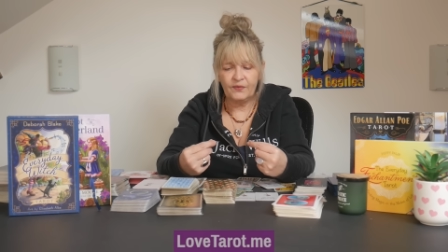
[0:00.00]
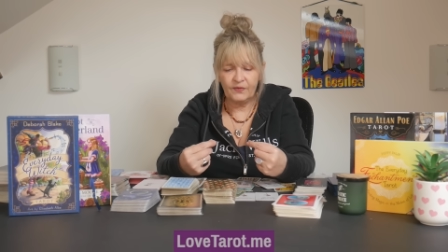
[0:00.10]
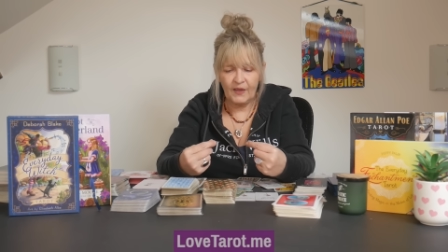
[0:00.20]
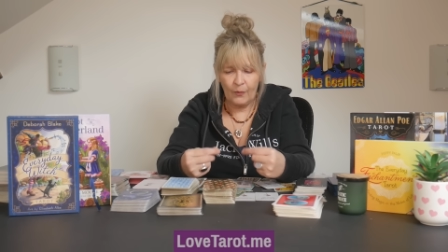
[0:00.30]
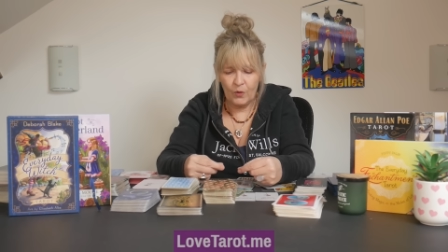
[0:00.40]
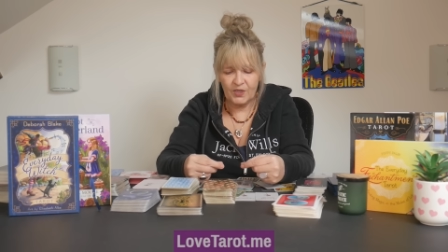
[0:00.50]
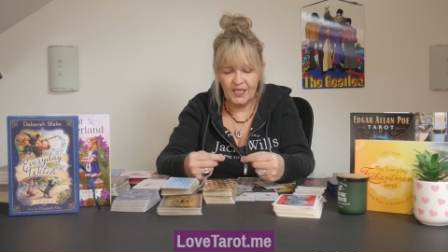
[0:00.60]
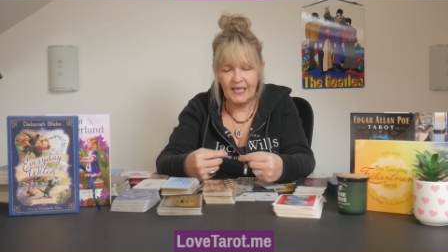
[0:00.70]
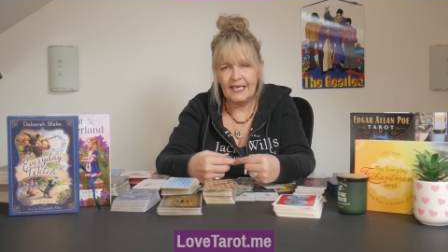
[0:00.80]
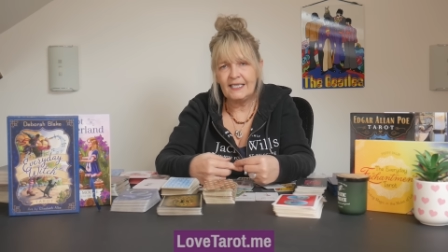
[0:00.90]
They want
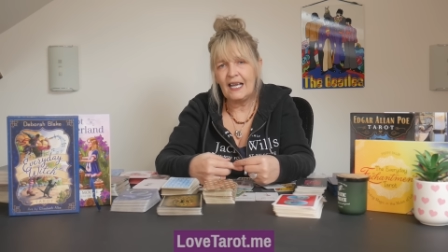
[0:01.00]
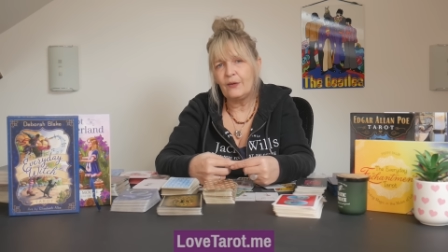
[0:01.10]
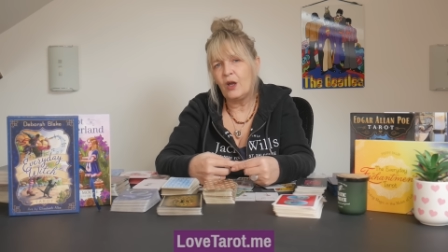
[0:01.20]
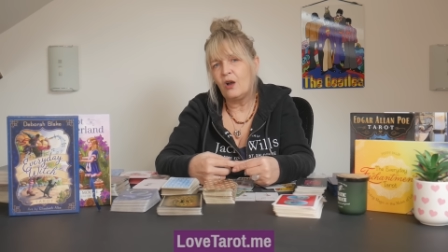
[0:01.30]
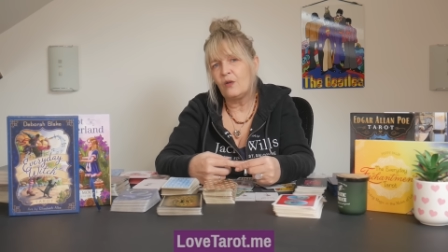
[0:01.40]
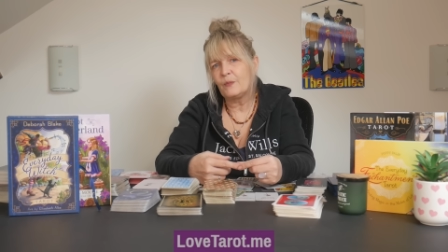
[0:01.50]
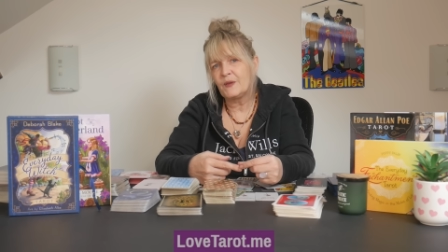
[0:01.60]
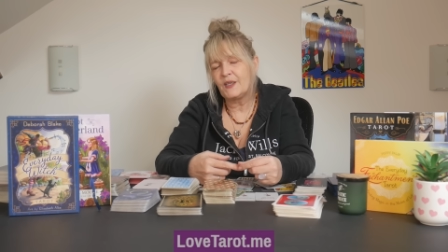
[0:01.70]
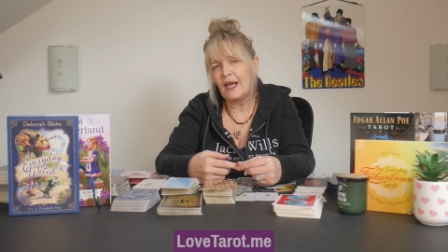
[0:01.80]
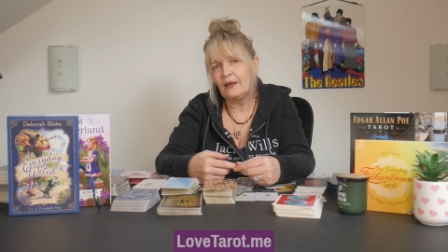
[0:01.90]
to lay down
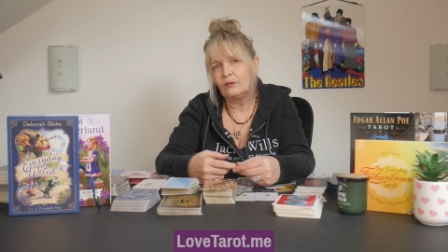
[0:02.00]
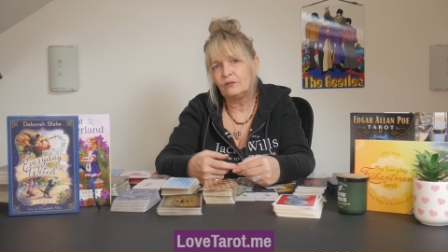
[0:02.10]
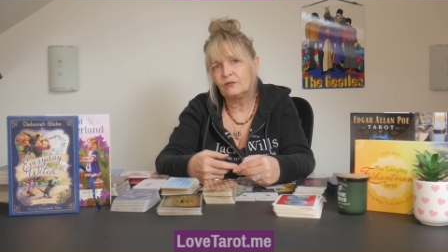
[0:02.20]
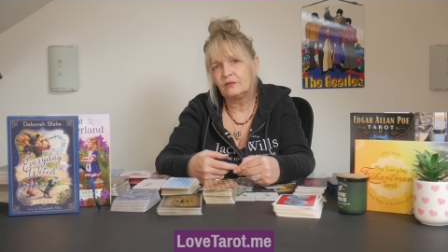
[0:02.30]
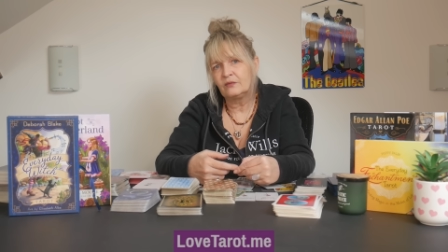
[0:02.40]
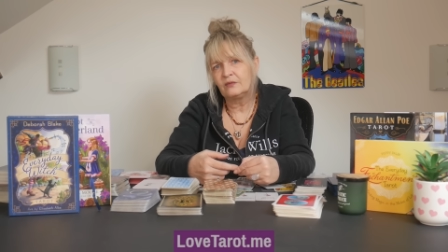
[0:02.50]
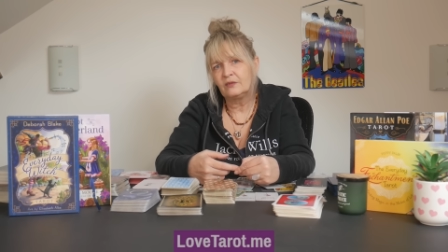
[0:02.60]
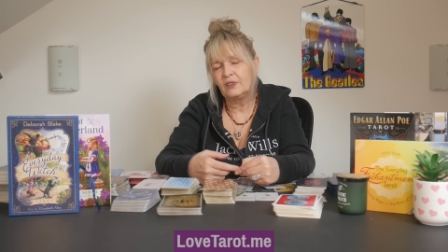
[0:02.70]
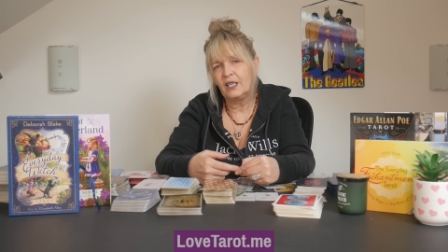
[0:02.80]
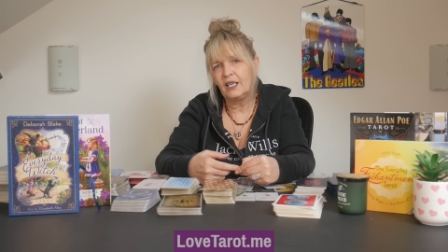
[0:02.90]
arms now,
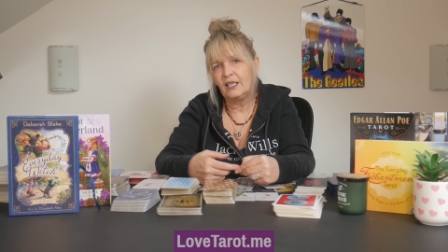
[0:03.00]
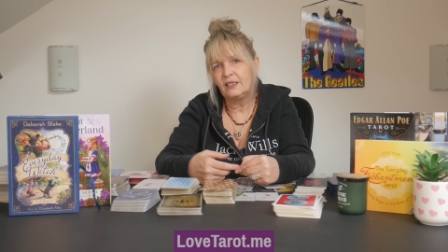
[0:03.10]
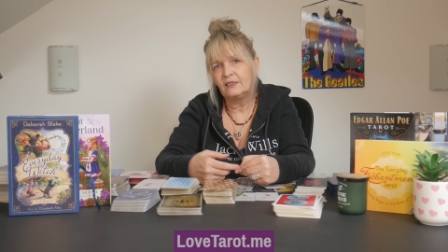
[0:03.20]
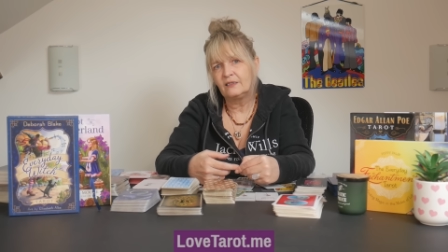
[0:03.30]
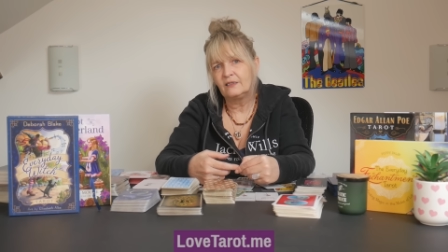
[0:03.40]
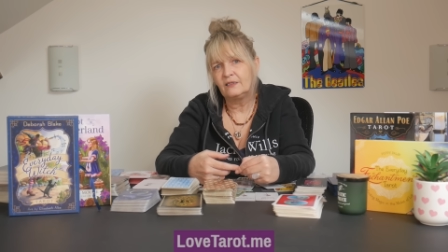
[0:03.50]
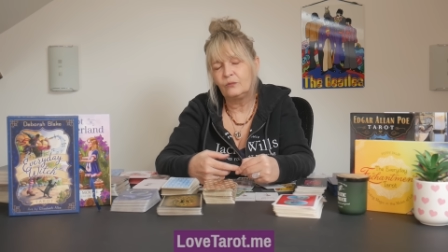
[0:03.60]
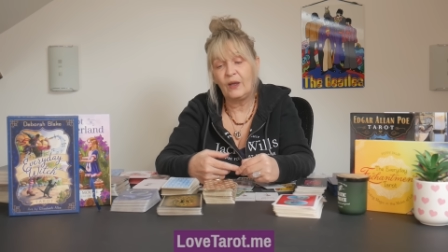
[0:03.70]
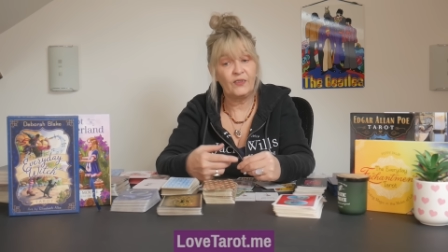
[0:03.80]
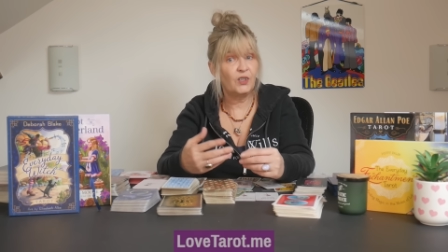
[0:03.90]
okay?
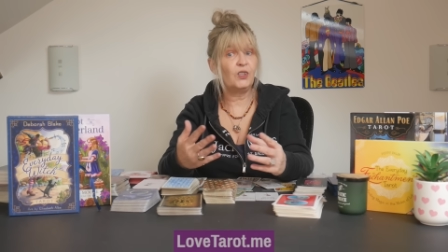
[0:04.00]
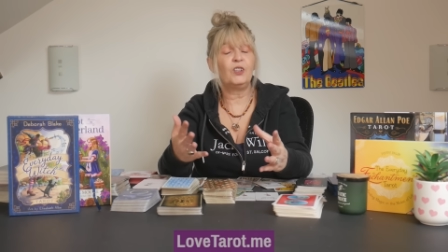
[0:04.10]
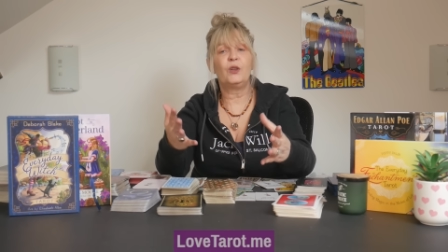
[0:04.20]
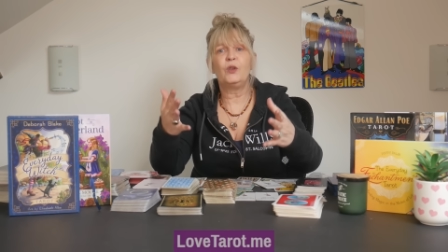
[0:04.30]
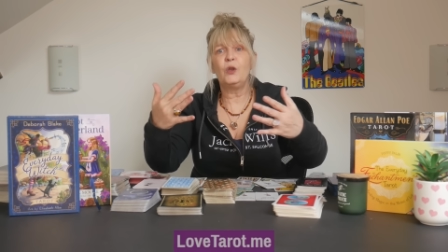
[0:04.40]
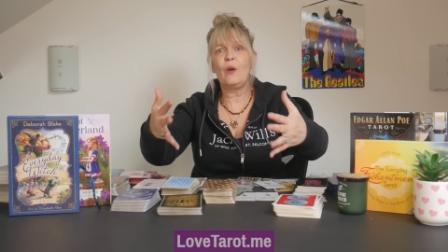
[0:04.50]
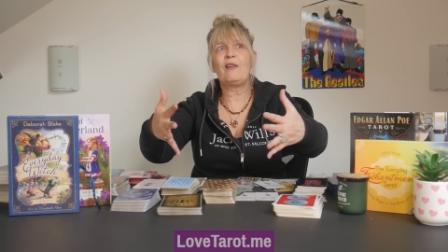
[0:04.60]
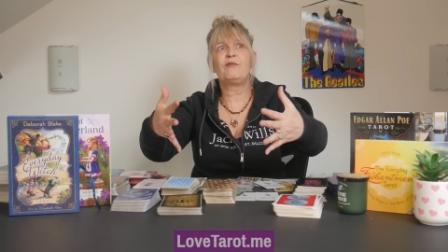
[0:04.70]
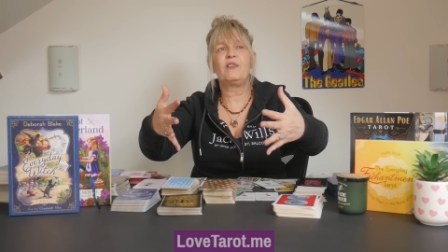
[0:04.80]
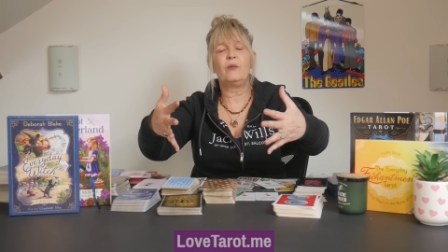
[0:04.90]
Whether, you, you know, you
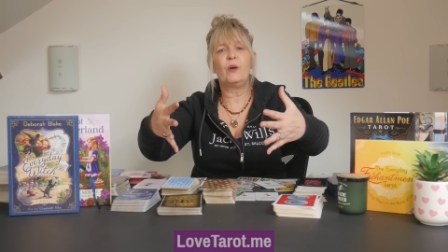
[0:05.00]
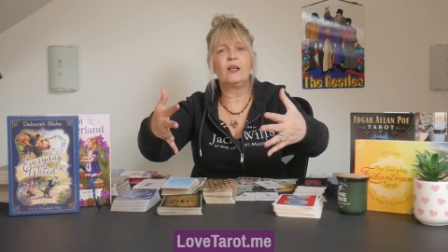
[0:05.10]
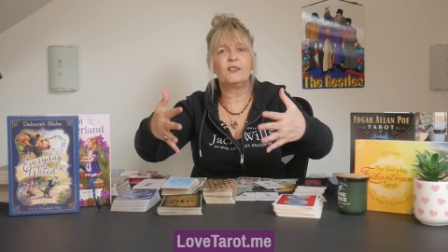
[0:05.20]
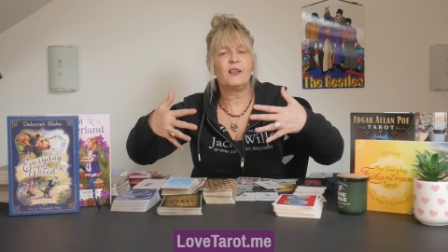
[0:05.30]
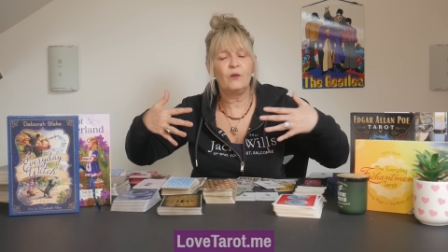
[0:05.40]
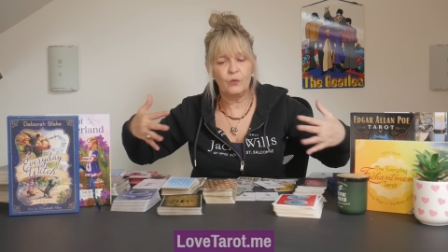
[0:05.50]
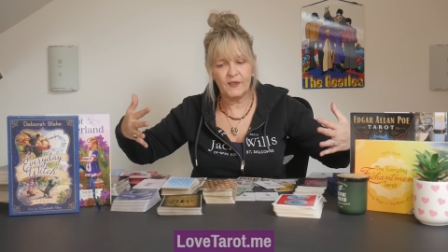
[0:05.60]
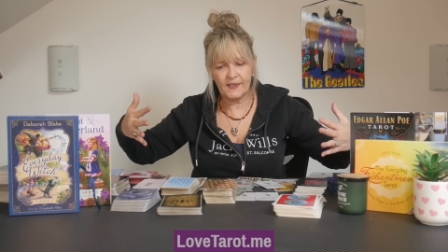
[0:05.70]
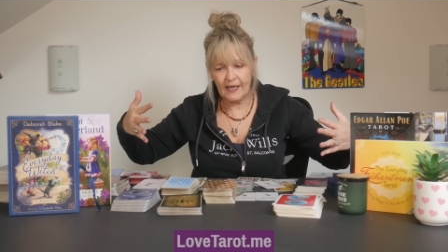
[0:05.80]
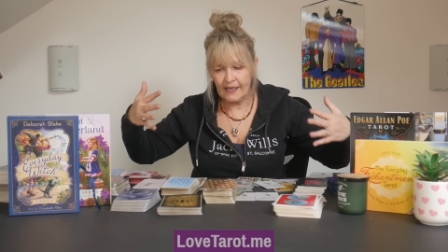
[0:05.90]
have free will, as I always
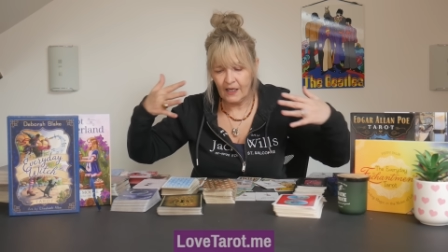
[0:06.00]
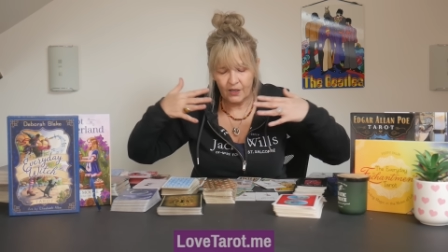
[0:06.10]
say.